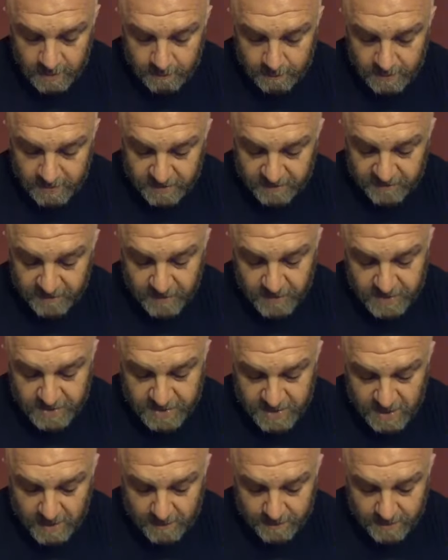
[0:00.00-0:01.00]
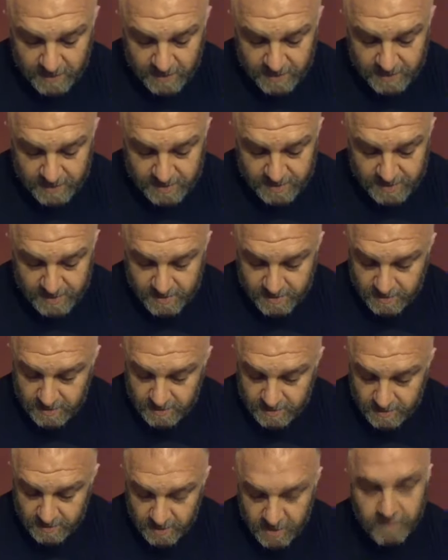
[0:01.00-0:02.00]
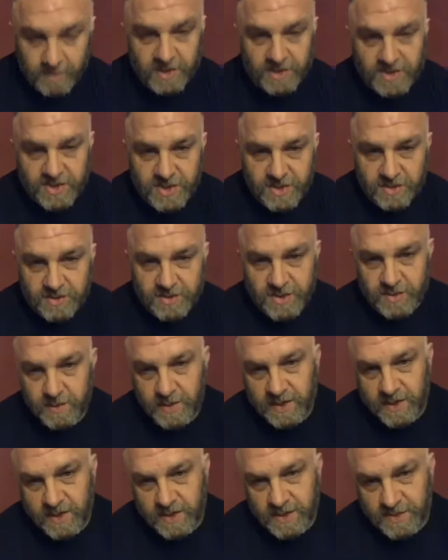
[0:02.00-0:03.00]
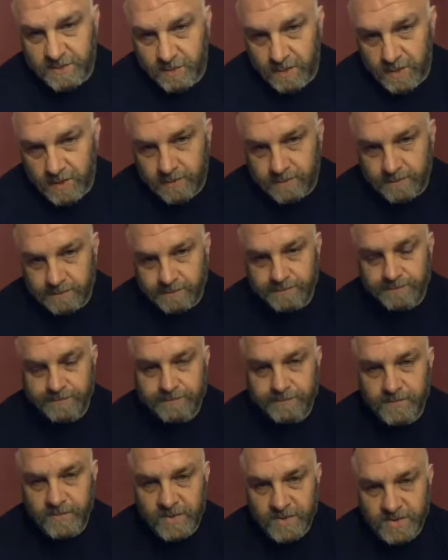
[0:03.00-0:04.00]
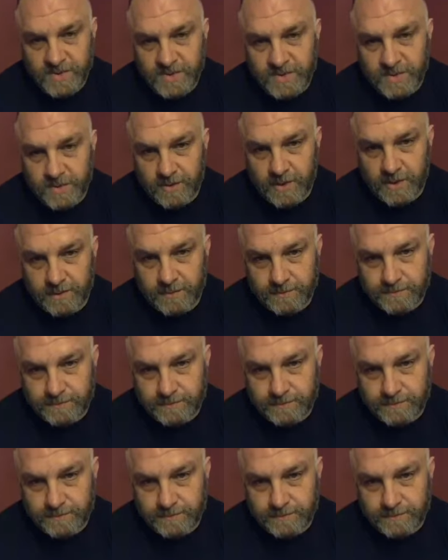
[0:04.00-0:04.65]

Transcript: But the first step is you must choose to be disciplined. Just do it.